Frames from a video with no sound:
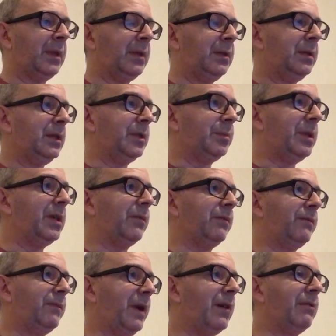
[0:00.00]
It's been a
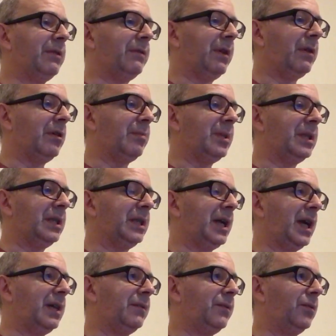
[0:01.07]
very, very busy
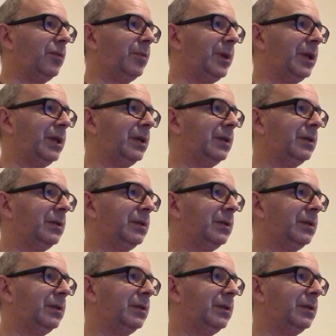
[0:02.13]
day for me.